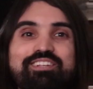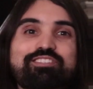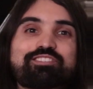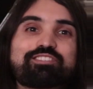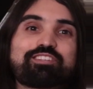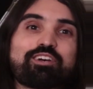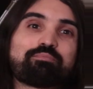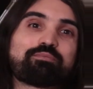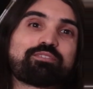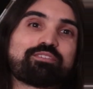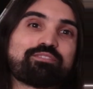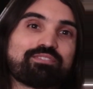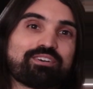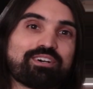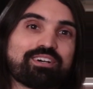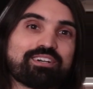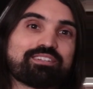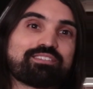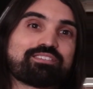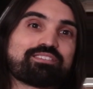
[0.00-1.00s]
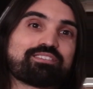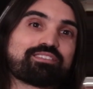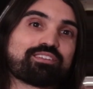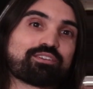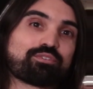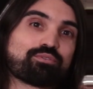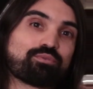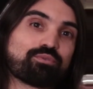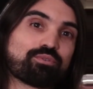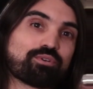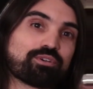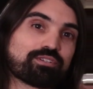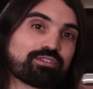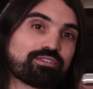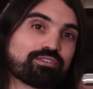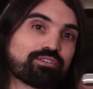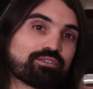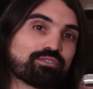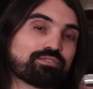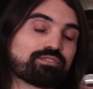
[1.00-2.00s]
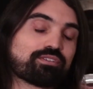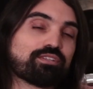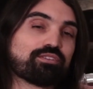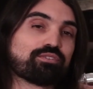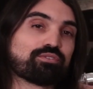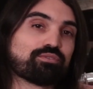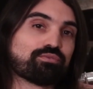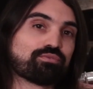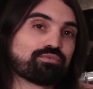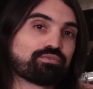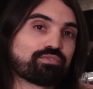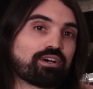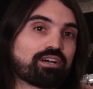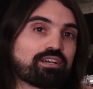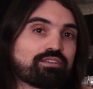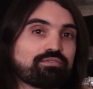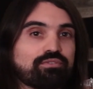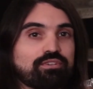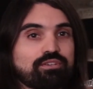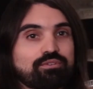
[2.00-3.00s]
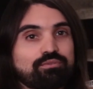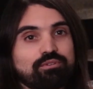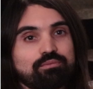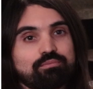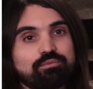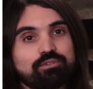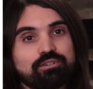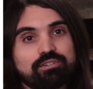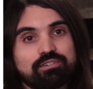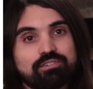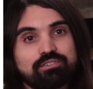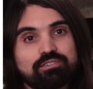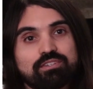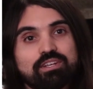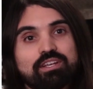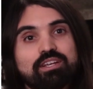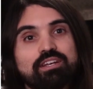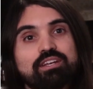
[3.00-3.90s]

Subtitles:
subdivides the quarter note into 5 equal parts.